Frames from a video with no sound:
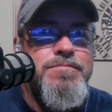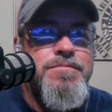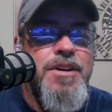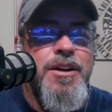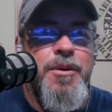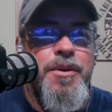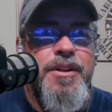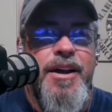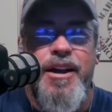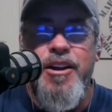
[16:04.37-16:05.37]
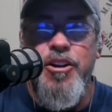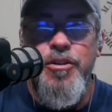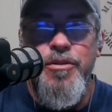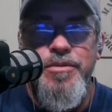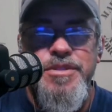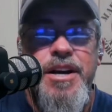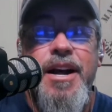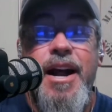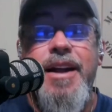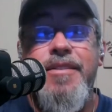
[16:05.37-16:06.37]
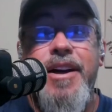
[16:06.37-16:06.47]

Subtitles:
That they can use, and